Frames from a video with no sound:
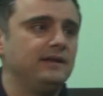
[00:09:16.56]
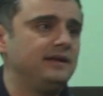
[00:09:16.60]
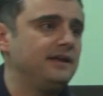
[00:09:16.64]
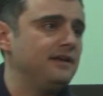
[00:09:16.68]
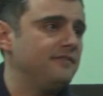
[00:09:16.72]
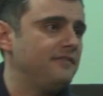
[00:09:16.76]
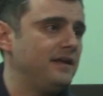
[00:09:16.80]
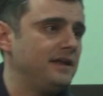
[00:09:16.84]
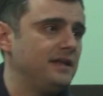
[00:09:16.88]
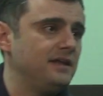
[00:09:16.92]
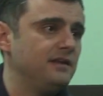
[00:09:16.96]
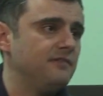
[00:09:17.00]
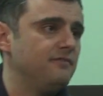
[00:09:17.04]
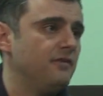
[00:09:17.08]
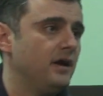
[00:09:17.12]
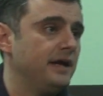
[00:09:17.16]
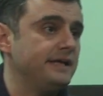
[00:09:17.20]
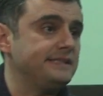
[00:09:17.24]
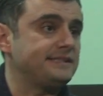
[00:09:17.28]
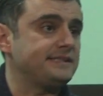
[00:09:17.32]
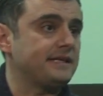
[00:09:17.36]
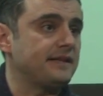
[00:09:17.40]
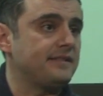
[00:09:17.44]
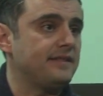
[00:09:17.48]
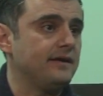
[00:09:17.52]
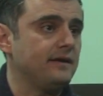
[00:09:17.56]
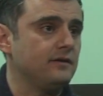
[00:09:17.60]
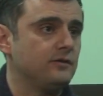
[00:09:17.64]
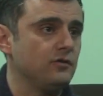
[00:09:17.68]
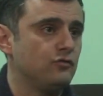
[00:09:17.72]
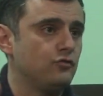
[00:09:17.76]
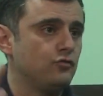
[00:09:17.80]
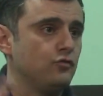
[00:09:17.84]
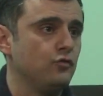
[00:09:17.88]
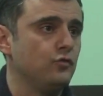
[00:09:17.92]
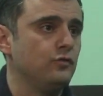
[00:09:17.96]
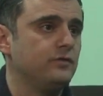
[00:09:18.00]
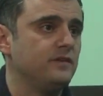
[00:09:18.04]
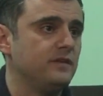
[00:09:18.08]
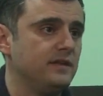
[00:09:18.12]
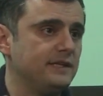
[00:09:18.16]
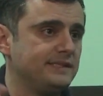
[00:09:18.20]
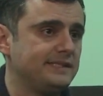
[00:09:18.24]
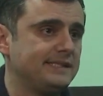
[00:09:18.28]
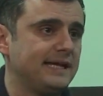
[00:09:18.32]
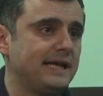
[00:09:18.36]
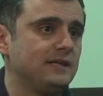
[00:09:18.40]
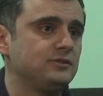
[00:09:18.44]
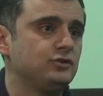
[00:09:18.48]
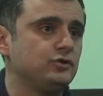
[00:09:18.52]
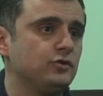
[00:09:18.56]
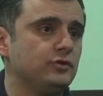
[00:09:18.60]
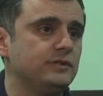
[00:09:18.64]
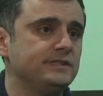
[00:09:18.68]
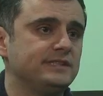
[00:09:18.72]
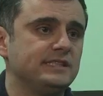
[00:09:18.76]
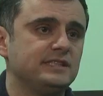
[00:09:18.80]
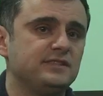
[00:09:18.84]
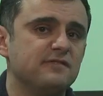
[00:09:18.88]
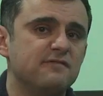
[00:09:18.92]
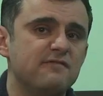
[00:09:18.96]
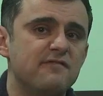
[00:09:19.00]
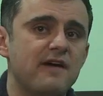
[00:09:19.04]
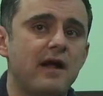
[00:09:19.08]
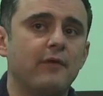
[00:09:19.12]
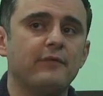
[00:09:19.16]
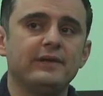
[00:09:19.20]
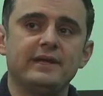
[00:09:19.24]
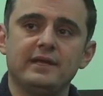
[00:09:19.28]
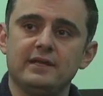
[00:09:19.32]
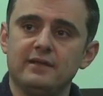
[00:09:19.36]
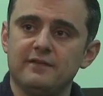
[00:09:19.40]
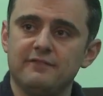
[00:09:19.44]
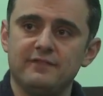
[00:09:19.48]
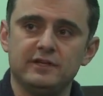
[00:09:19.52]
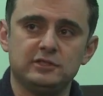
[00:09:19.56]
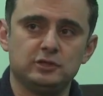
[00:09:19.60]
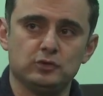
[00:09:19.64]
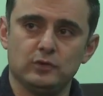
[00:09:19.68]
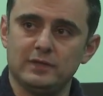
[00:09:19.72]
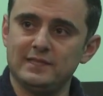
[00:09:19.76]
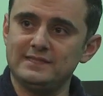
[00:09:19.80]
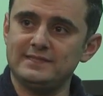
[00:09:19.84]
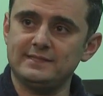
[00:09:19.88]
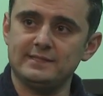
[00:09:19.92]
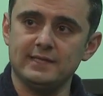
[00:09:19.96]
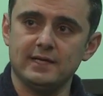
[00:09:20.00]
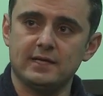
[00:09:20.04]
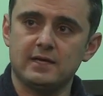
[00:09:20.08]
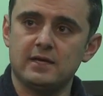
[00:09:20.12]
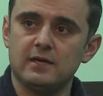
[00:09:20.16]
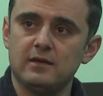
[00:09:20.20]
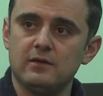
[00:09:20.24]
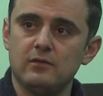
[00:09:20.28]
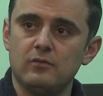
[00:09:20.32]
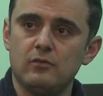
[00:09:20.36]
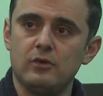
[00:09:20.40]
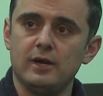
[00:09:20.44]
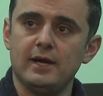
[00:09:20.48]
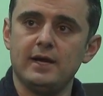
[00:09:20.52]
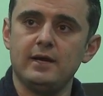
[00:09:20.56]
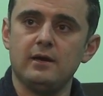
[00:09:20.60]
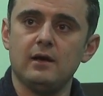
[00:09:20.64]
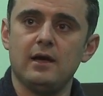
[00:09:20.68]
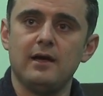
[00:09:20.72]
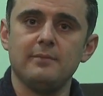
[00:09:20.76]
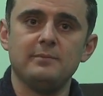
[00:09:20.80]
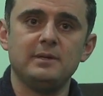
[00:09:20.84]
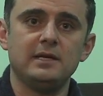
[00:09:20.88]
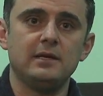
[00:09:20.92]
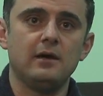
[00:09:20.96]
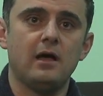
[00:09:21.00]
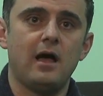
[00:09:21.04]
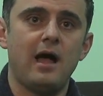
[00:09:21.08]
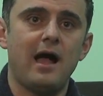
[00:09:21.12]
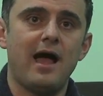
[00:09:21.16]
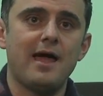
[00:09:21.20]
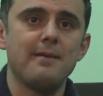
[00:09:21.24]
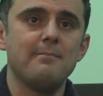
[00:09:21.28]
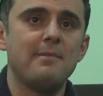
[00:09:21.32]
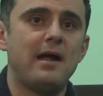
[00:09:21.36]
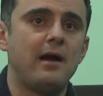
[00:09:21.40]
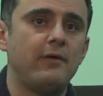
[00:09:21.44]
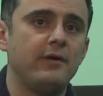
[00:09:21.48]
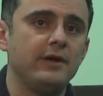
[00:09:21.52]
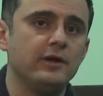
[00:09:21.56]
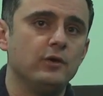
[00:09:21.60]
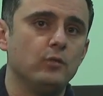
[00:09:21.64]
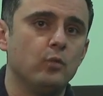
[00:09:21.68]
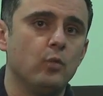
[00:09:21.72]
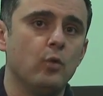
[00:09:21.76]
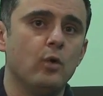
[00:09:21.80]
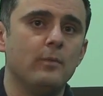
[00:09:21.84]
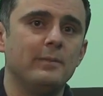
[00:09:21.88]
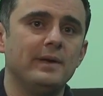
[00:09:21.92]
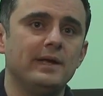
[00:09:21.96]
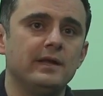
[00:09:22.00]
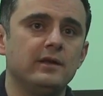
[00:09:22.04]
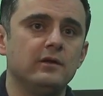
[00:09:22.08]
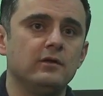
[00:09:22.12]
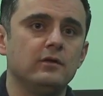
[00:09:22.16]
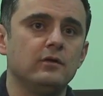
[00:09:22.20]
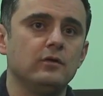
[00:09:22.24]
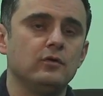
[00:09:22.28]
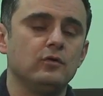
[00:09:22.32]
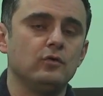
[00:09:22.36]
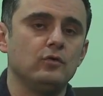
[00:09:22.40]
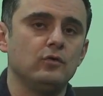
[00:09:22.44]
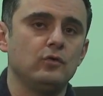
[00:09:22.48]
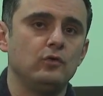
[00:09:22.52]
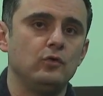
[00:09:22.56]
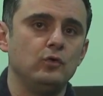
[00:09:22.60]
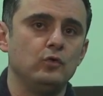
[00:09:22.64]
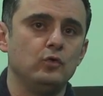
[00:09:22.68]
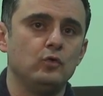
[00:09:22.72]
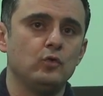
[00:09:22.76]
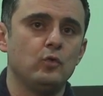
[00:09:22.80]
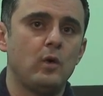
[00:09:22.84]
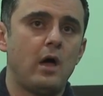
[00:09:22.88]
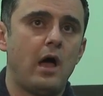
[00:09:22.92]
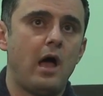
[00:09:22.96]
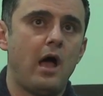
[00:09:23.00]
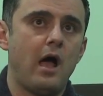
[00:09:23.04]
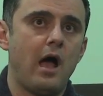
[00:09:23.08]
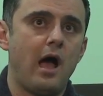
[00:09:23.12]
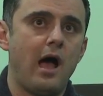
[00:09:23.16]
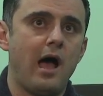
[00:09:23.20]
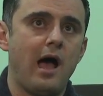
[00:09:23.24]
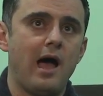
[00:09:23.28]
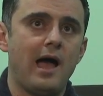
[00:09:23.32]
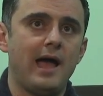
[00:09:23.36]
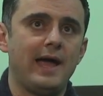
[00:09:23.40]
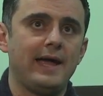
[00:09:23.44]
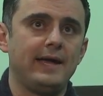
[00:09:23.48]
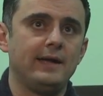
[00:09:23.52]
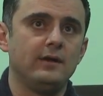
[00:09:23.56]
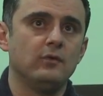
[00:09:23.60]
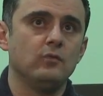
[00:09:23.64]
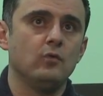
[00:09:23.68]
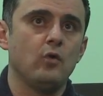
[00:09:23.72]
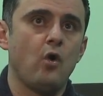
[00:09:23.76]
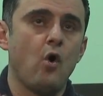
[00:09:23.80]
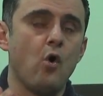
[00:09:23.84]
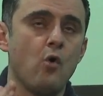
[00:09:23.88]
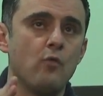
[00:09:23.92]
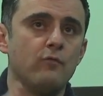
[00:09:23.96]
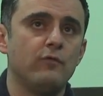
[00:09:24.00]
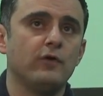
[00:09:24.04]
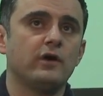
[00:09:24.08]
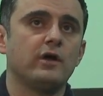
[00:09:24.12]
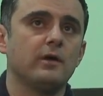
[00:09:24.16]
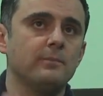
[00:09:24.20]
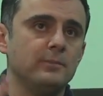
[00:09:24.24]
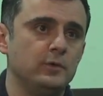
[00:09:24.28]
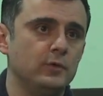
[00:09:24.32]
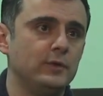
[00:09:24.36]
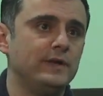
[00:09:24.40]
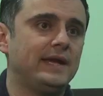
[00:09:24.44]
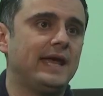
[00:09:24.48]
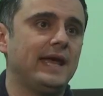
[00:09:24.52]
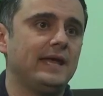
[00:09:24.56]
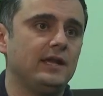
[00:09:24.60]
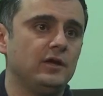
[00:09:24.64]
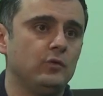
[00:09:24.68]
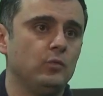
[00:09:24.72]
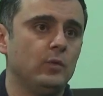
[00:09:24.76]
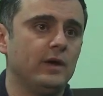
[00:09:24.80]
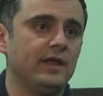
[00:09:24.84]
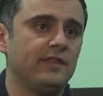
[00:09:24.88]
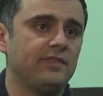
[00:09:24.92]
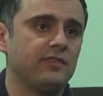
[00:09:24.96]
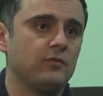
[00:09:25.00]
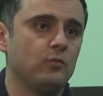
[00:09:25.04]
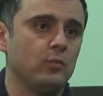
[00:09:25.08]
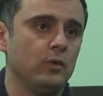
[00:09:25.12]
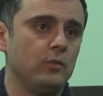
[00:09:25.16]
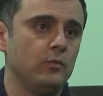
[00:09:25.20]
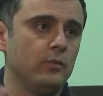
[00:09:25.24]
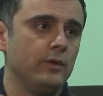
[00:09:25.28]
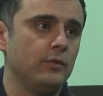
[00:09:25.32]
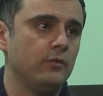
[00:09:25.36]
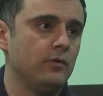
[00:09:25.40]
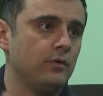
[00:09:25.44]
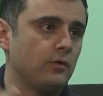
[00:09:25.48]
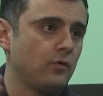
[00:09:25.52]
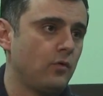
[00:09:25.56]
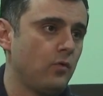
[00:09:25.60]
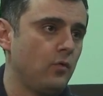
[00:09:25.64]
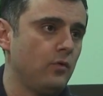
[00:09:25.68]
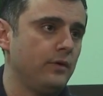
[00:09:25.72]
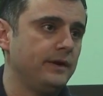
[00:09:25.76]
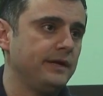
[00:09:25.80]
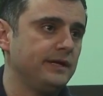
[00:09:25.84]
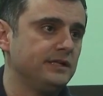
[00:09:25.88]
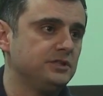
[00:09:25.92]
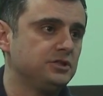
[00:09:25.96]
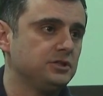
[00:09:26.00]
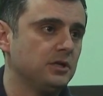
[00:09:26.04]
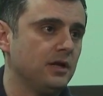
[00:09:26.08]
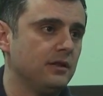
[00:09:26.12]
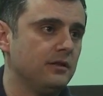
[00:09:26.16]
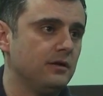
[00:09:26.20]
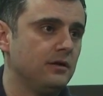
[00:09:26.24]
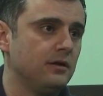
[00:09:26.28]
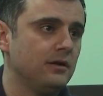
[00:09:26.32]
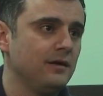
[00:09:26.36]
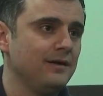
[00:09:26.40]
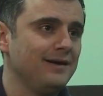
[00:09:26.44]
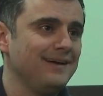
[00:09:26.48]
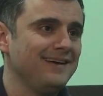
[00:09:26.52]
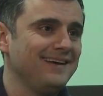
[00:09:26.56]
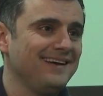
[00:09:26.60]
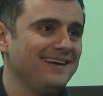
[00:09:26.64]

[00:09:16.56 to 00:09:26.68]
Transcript: to give any advice. I think the truth to this answer is it's very individualistic, right? I mean, I married a woman who I over-communicated with when we were courting each other